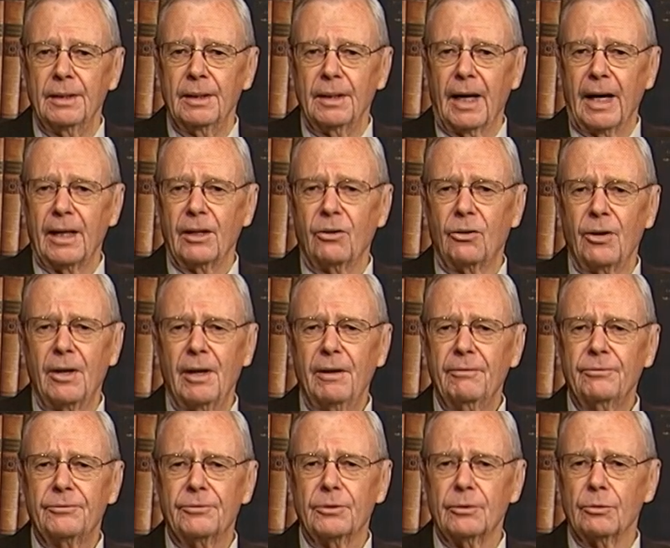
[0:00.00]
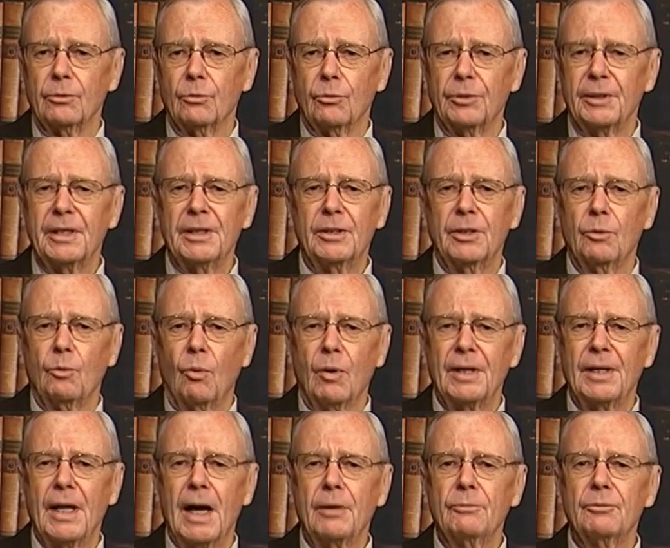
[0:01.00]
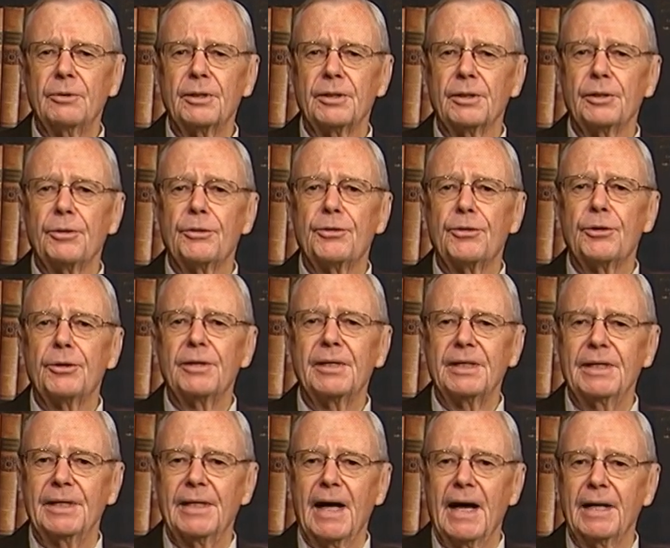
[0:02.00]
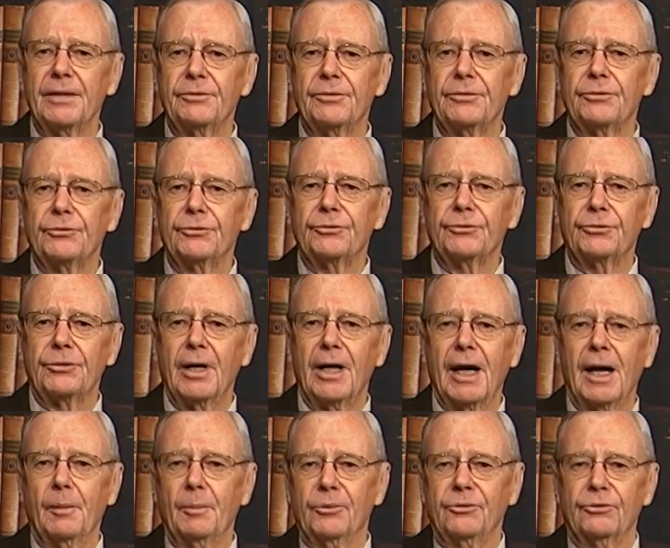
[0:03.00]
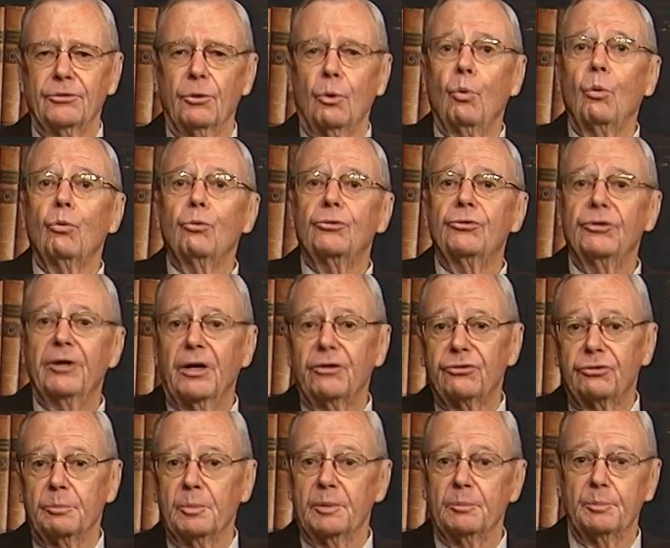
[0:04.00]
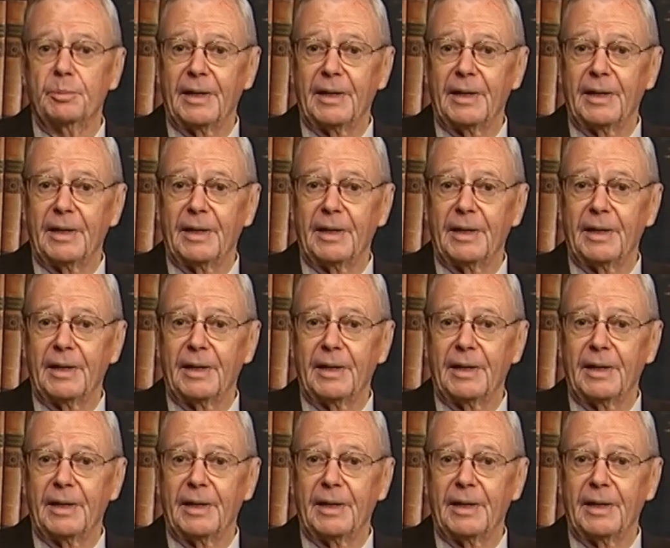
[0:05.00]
I love to read the 139th Psalm. It's an Old Testament